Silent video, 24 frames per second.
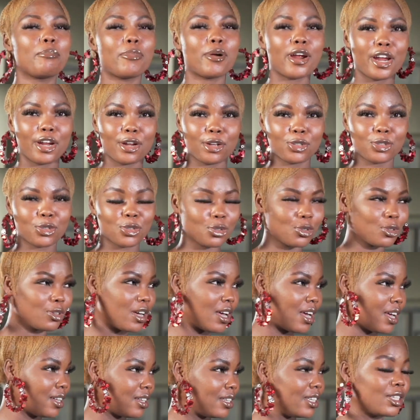prior to
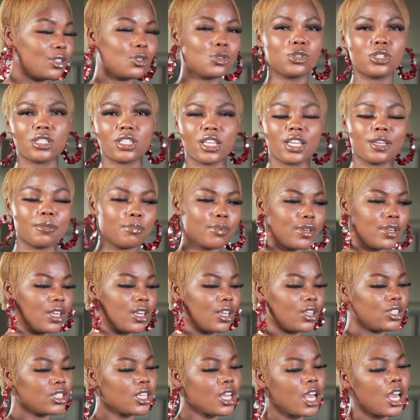her yeah. little stay in
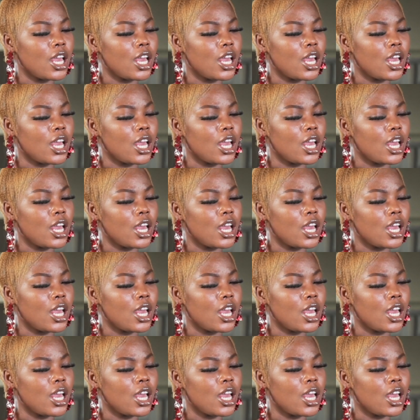PH.